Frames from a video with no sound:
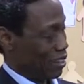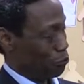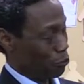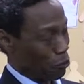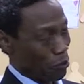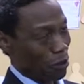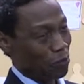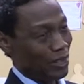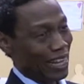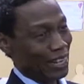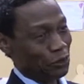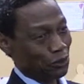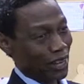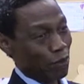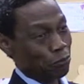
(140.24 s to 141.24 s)
probably I
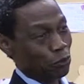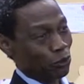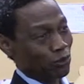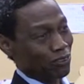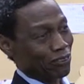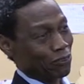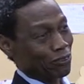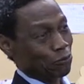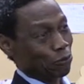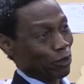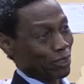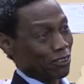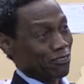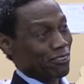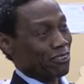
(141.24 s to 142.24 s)
should have put
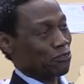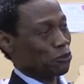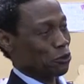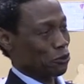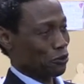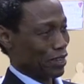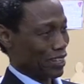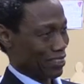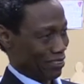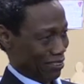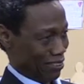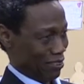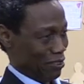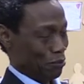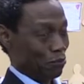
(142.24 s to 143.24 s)
46 children,
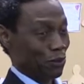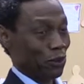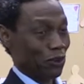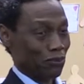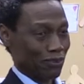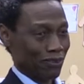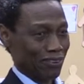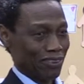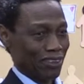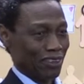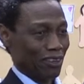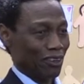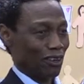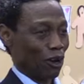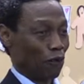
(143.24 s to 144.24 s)
because
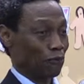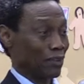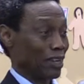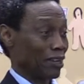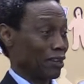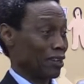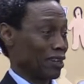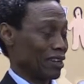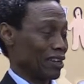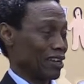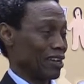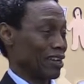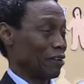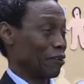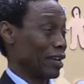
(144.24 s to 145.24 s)
of the
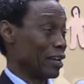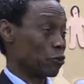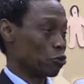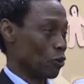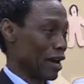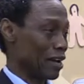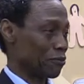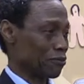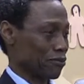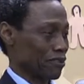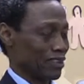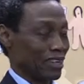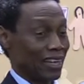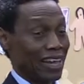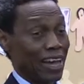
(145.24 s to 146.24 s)
8 wives,
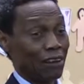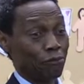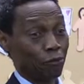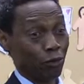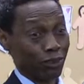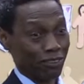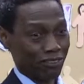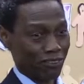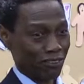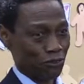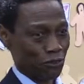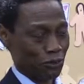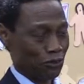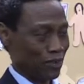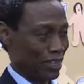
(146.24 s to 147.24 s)
he had 46
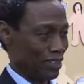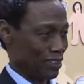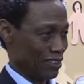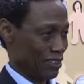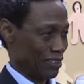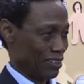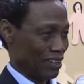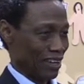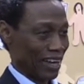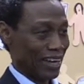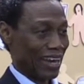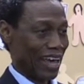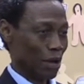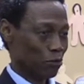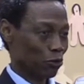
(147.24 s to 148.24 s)
children,
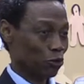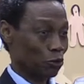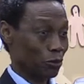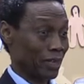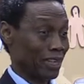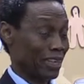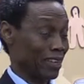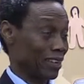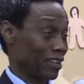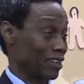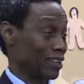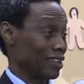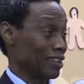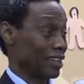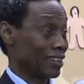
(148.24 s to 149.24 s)
and I happened to be the
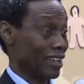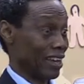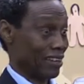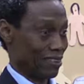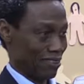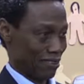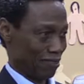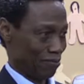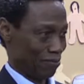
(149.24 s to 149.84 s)
third.